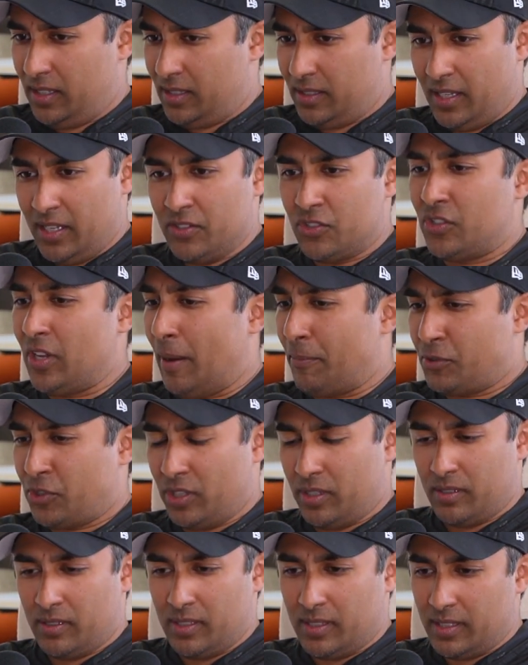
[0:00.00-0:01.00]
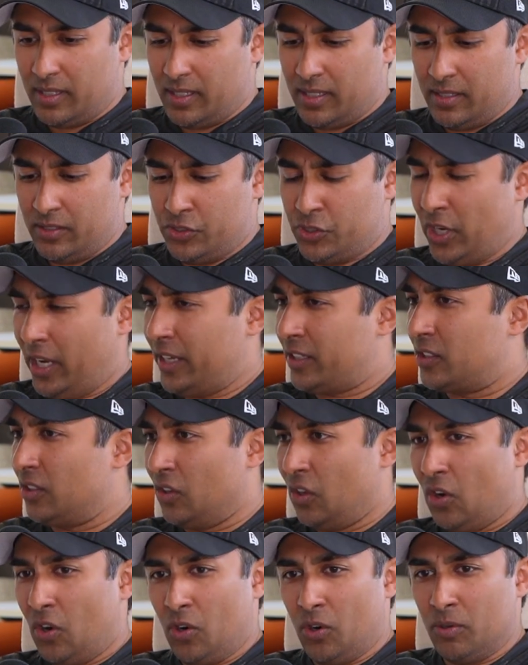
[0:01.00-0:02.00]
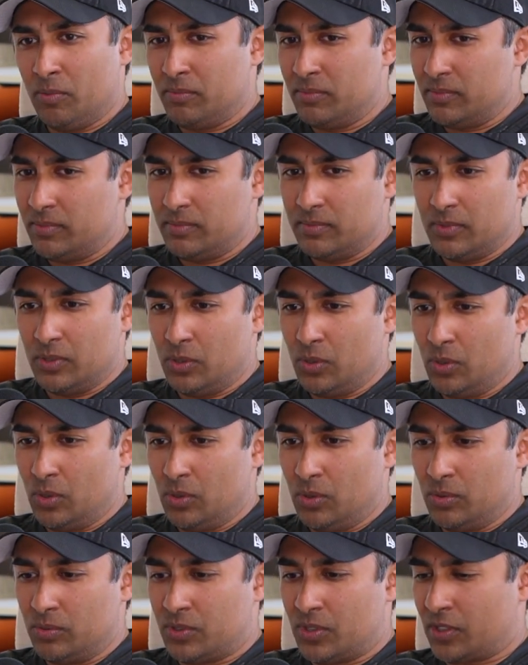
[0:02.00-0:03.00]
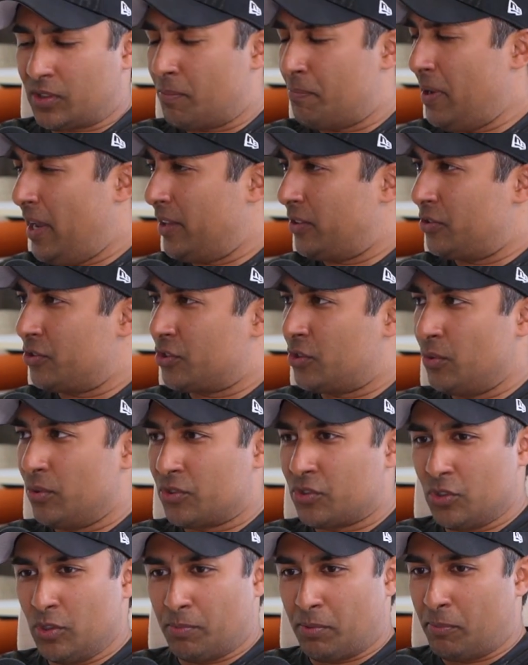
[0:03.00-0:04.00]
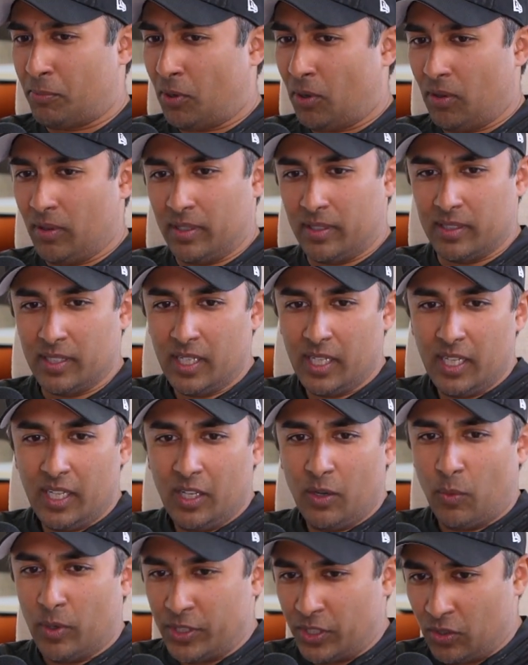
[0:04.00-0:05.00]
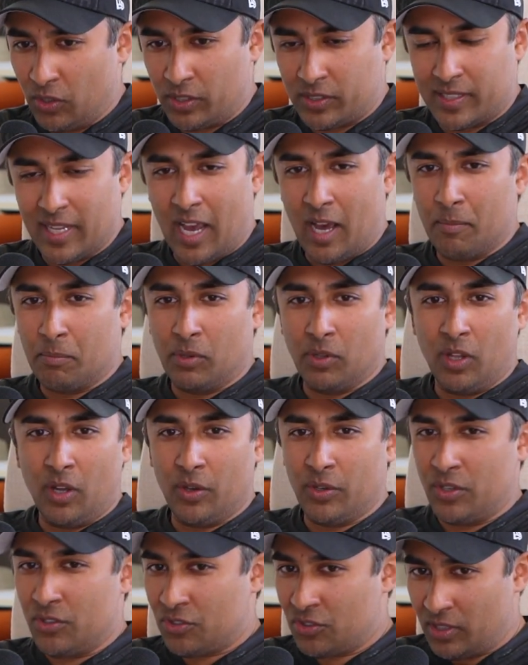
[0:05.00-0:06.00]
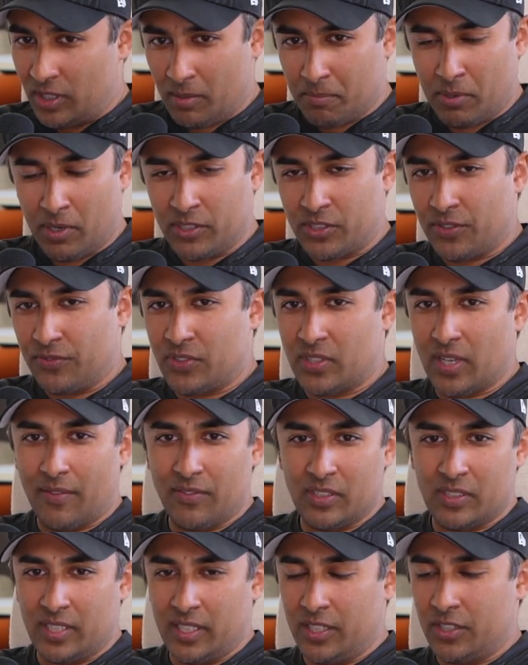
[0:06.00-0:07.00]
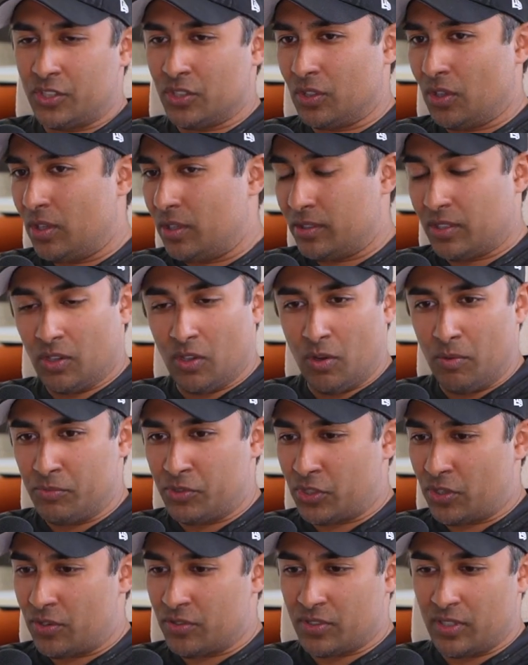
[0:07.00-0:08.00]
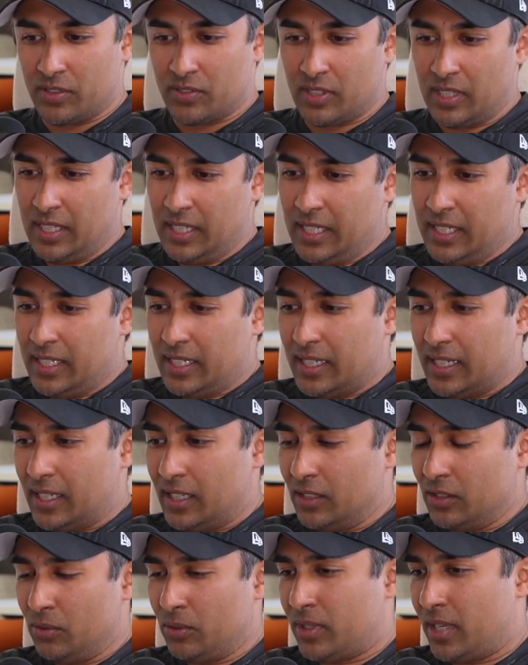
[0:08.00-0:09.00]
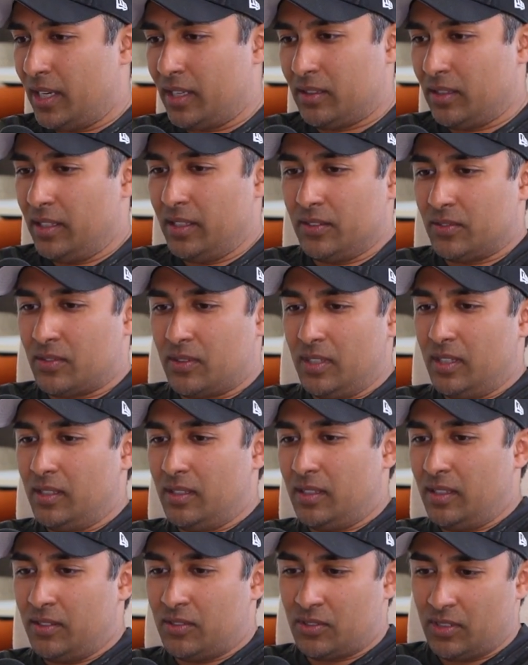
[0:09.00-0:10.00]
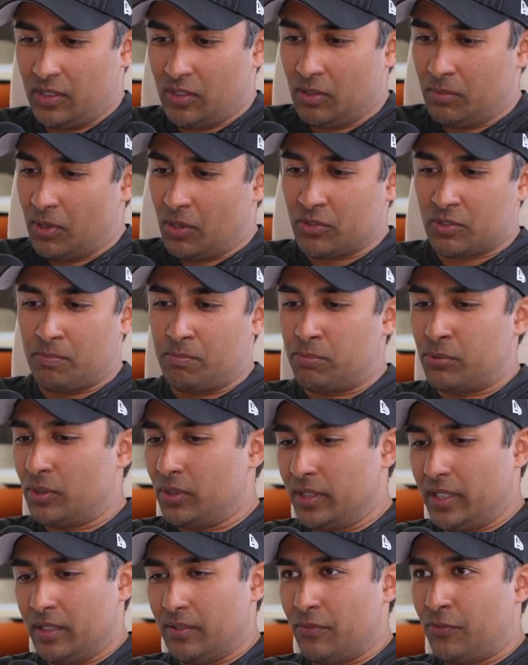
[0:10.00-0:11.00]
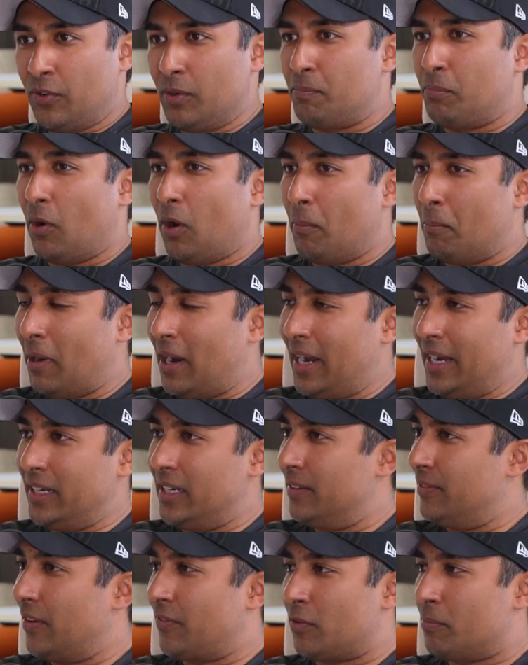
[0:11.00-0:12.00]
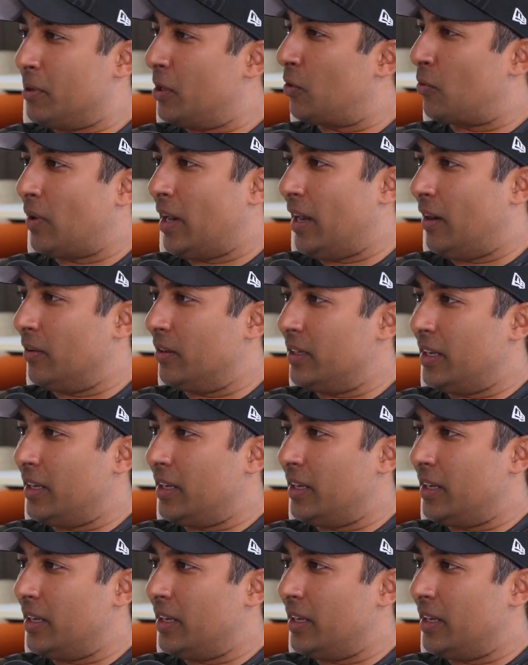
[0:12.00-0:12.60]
inception. Jake Delhomme, who took the Panthers to a Super Bowl. And when you look down below, you see a bunch of 17 Delhomme jerseys. Luke Kuechly's the single most brilliant football mind I've ever been around.